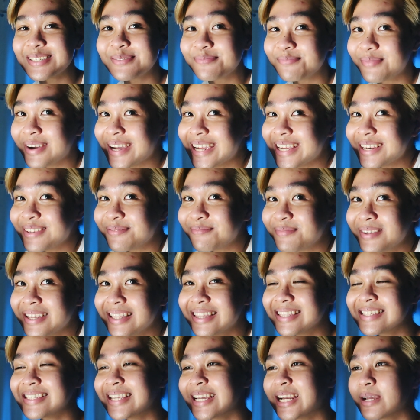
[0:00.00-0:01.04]
might be
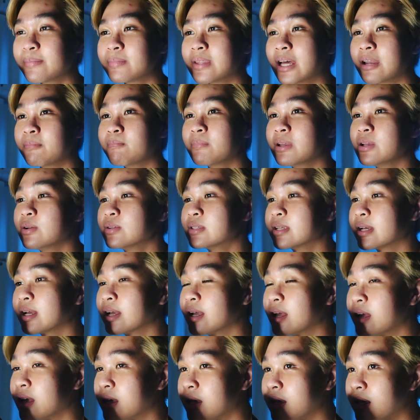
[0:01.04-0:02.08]
the setup that I'd be using
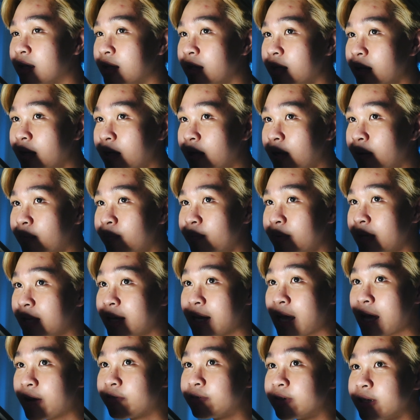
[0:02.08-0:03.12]
in
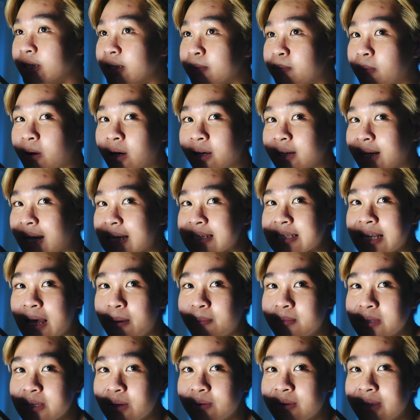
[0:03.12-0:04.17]
every podcast
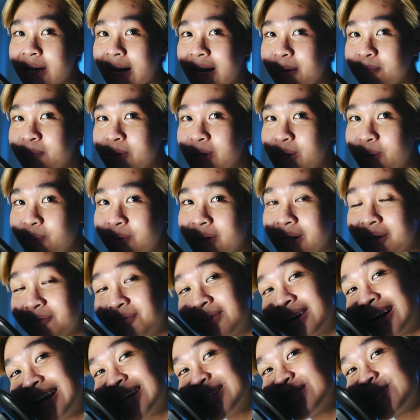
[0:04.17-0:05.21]
episode that I'd be doing, if you
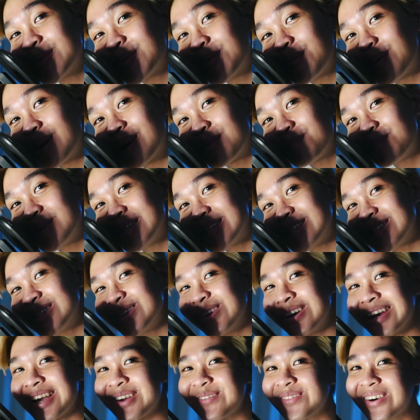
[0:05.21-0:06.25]
guys would want me to do
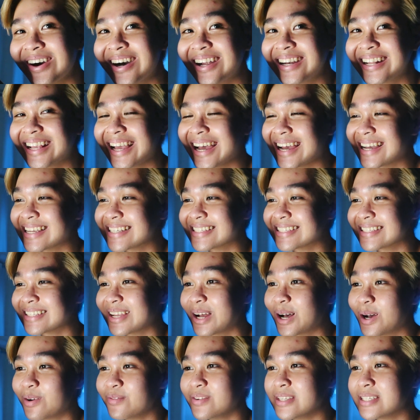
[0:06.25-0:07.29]
a podcast,
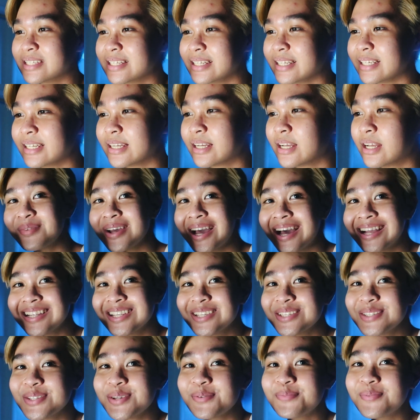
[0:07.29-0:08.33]
obviously. But I
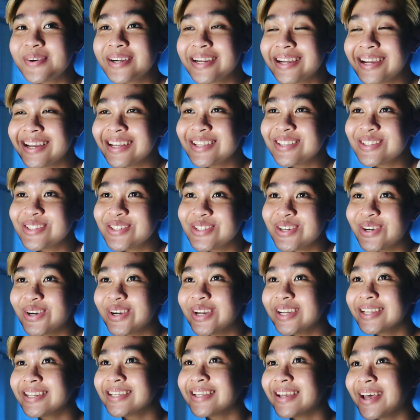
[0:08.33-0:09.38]
just super
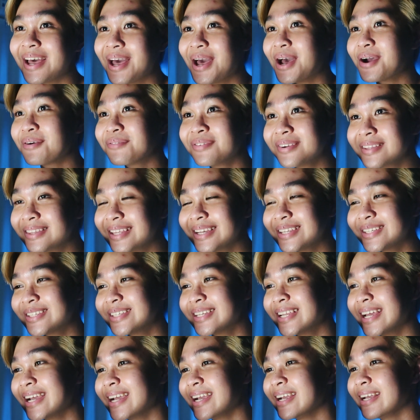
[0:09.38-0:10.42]
enjoyed everything
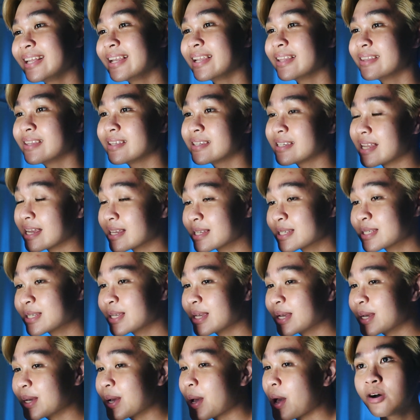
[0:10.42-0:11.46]
today, the
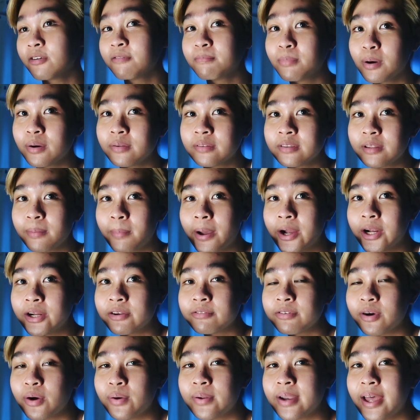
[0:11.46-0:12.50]
testing of both the
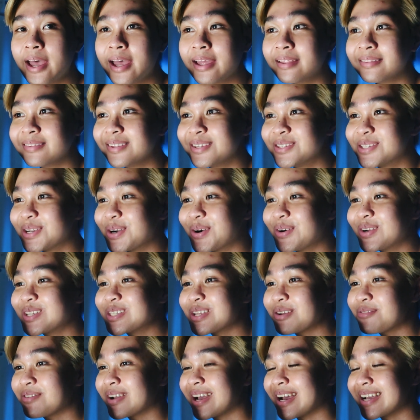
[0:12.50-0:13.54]
microphone and the drone.
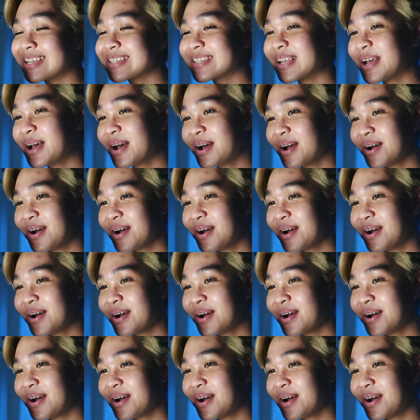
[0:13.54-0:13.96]
So if you guys